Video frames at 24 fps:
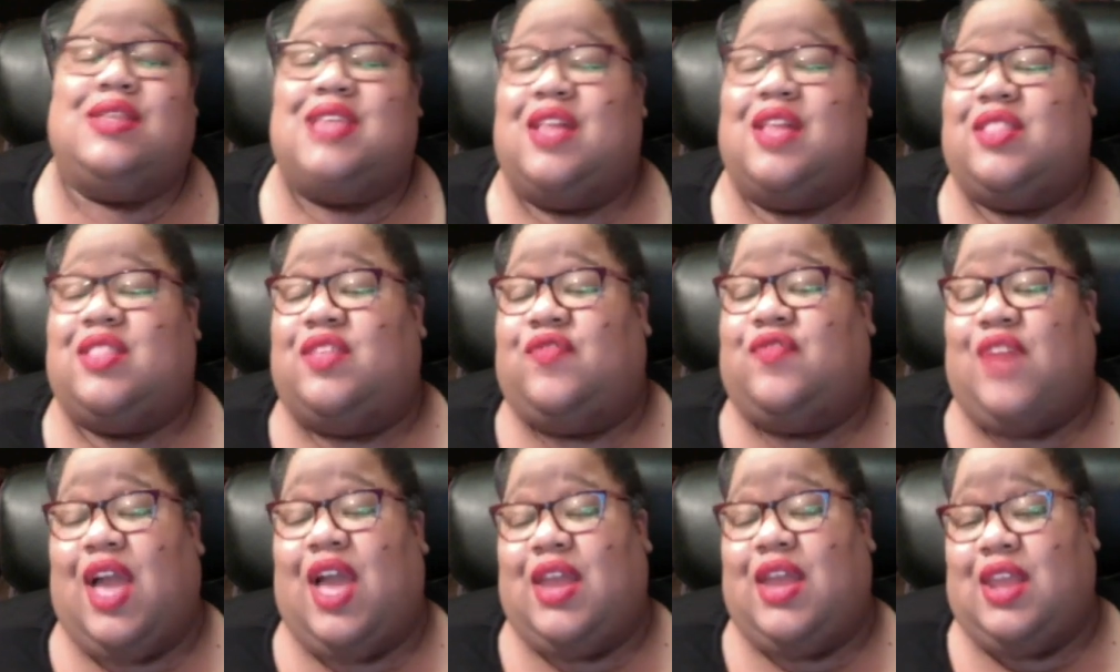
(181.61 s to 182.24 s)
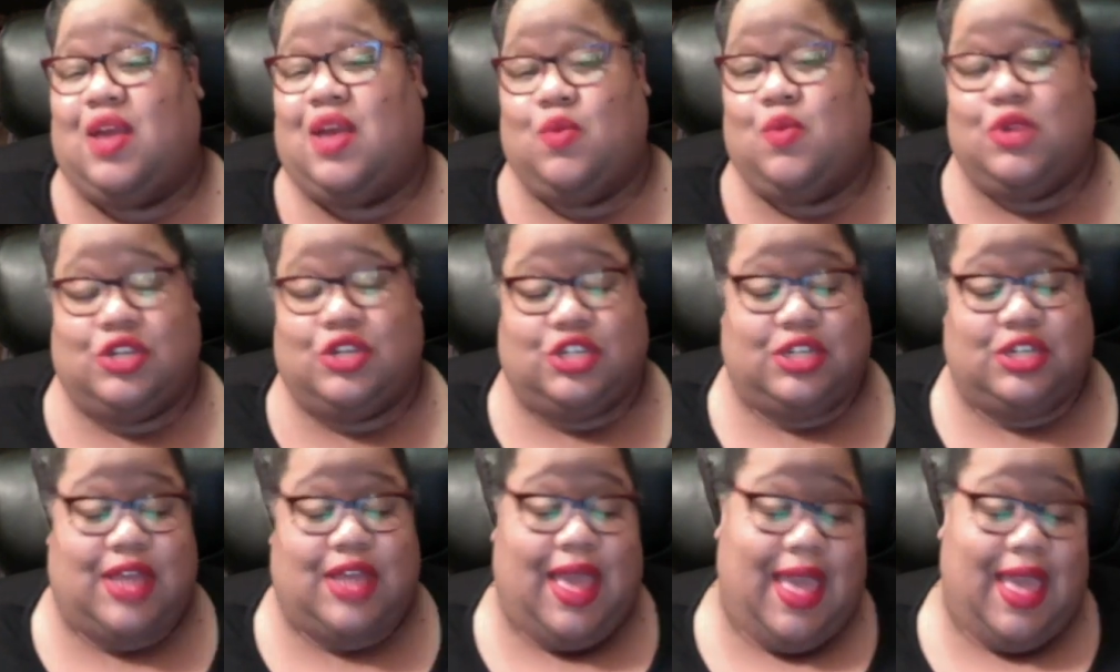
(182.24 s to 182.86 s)
have to find out where
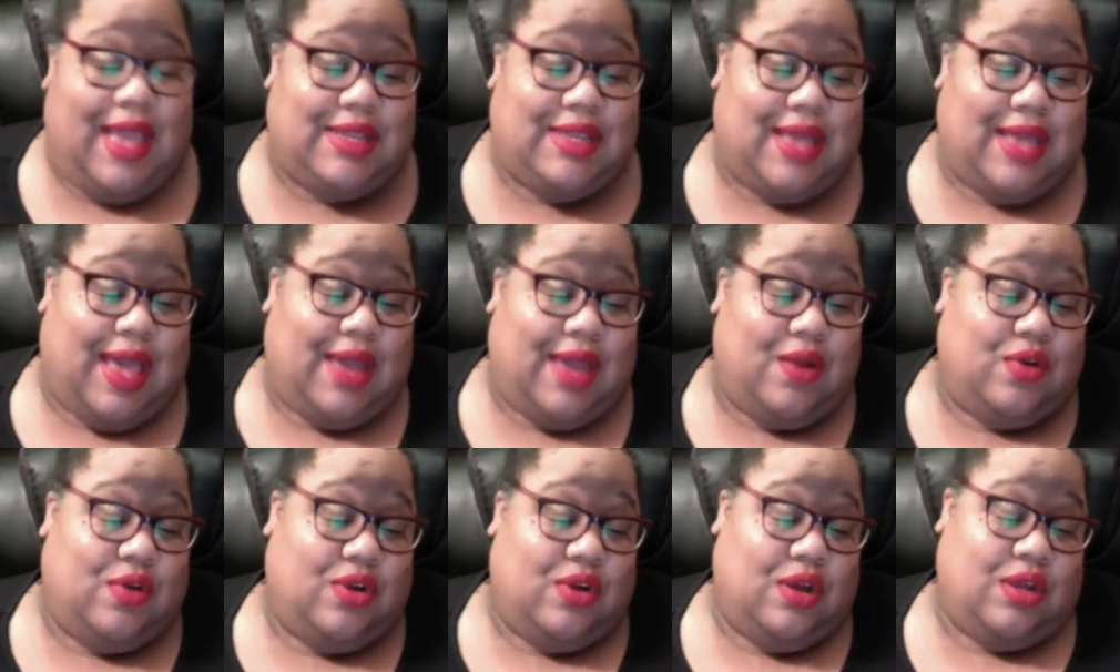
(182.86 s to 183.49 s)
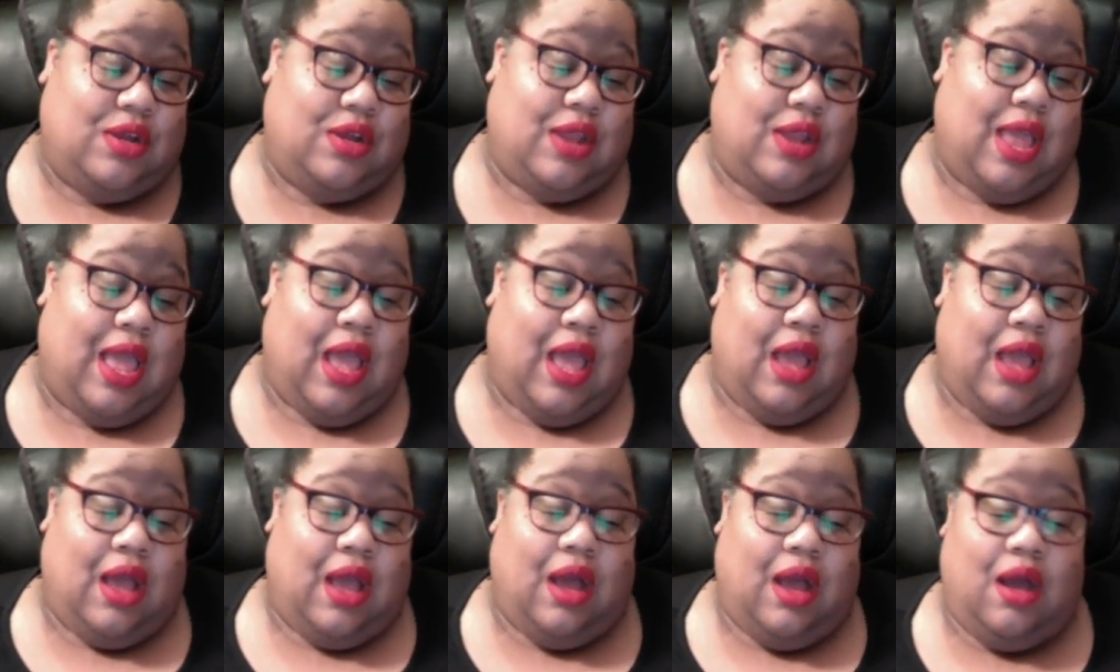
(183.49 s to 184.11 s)
she at. I don't know. You know.
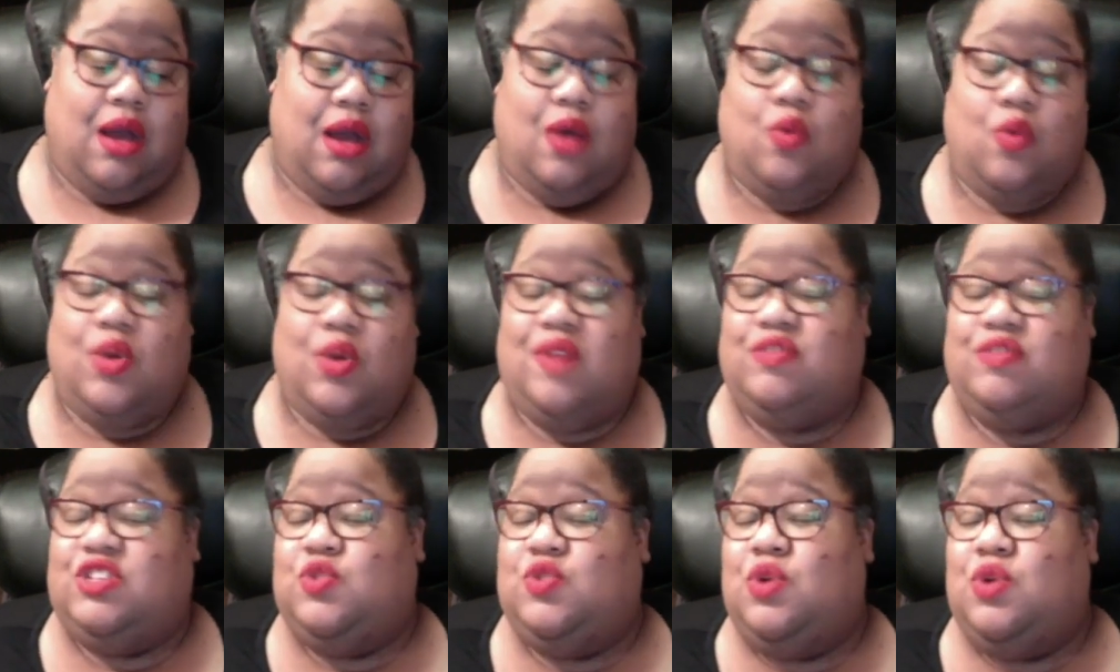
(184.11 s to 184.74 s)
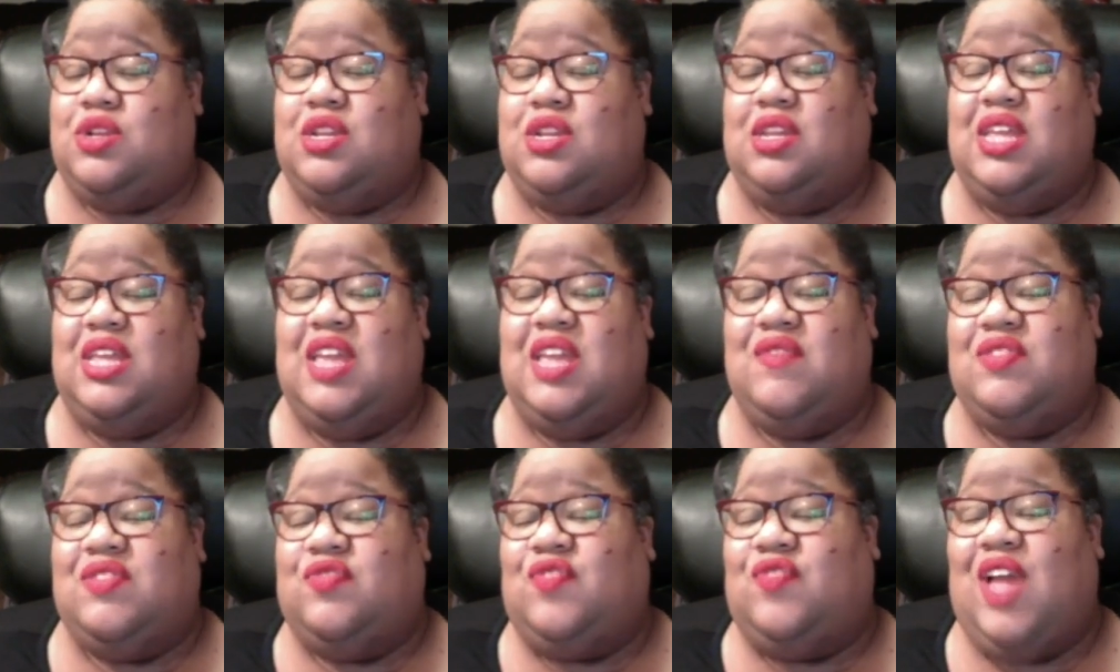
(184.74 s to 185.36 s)
Oh, if she wanted to
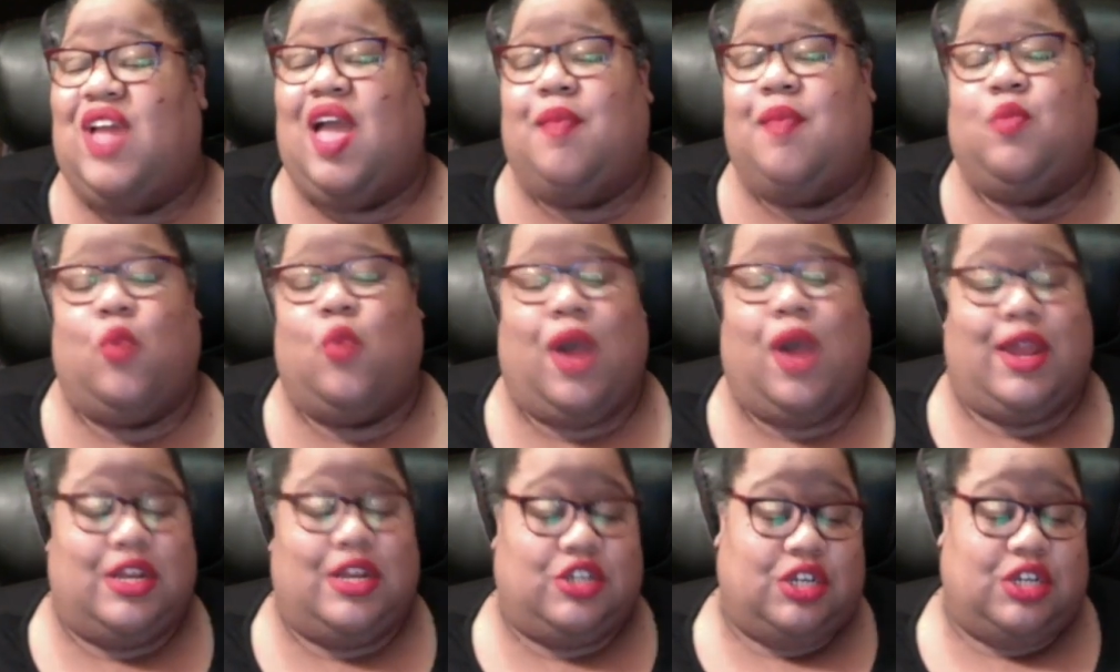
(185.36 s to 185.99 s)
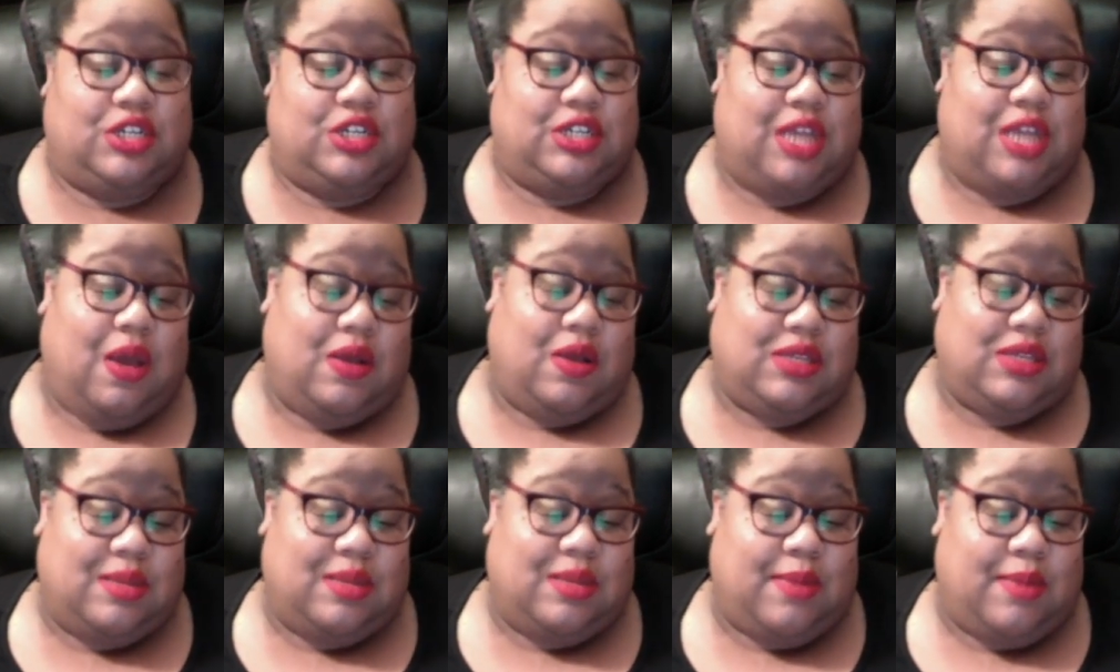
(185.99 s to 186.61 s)
leave, it's fine. But why didn't she
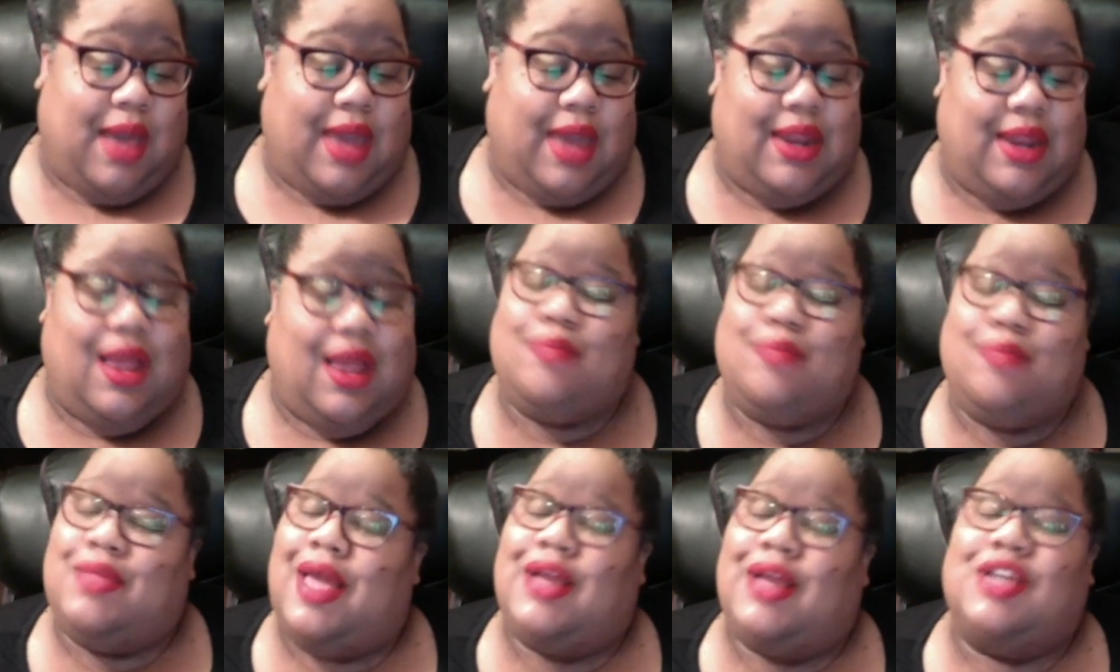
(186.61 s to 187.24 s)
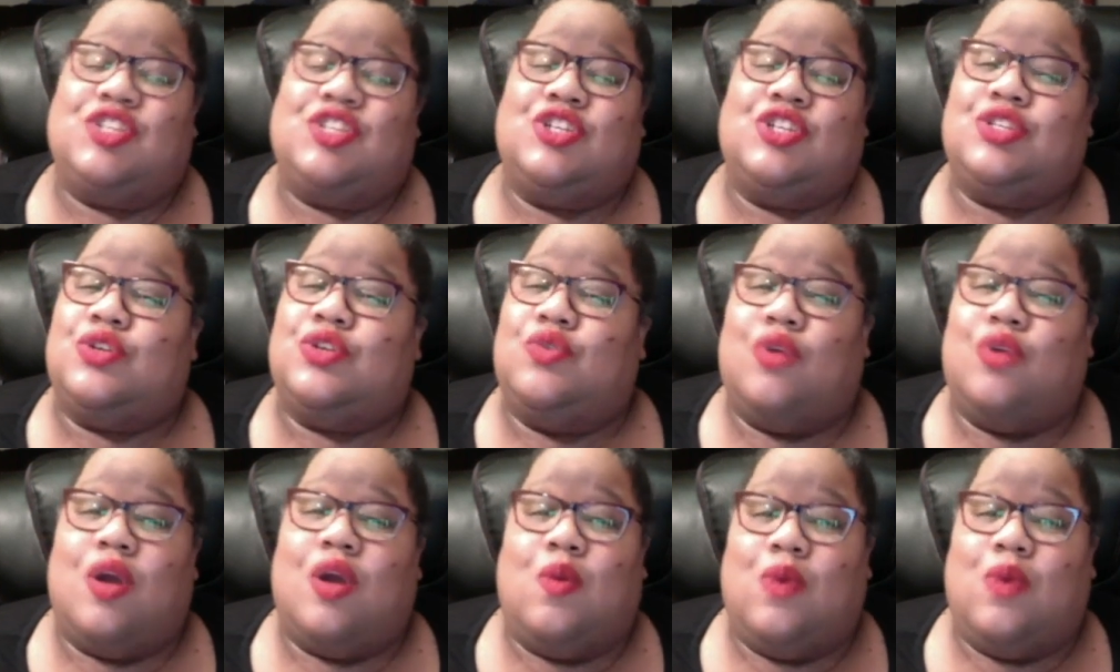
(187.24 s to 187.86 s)
tell somebody? I'm like, cause she's a
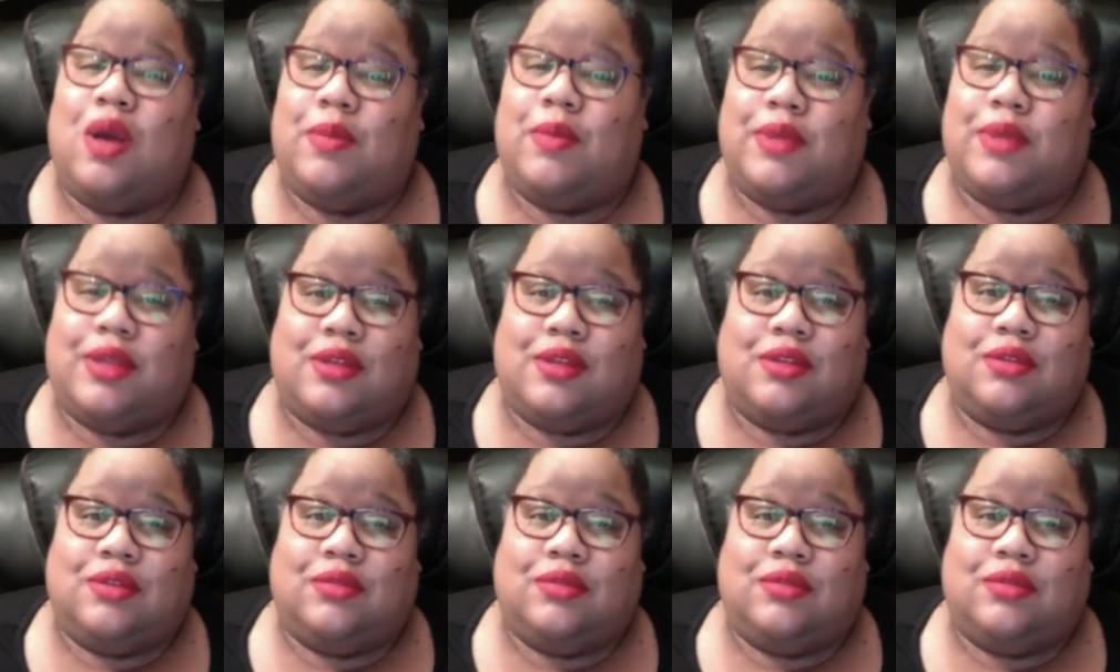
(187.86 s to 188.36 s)
grown woman.